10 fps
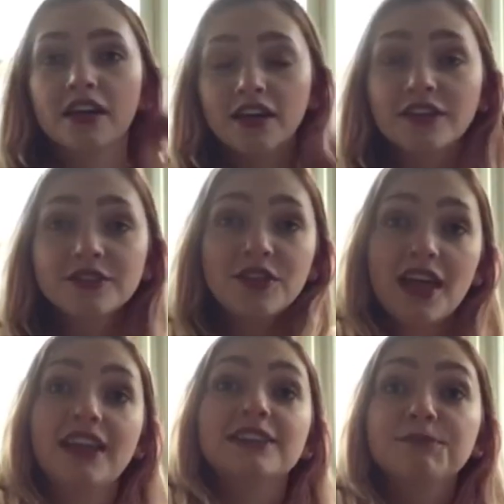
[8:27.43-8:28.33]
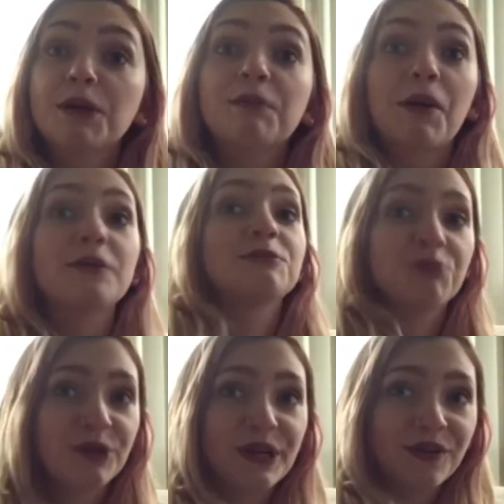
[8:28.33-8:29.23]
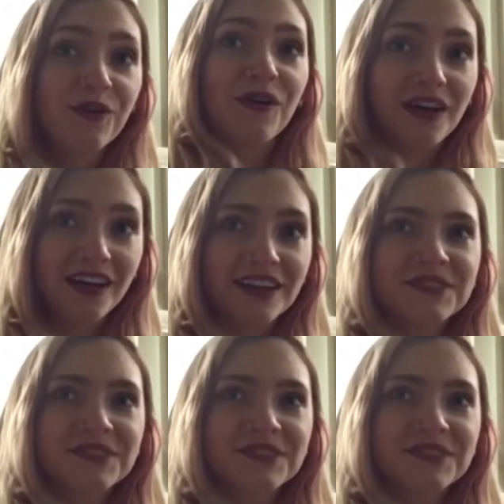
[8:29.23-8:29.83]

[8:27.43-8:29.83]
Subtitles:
So that experiment was pretty cool, huh?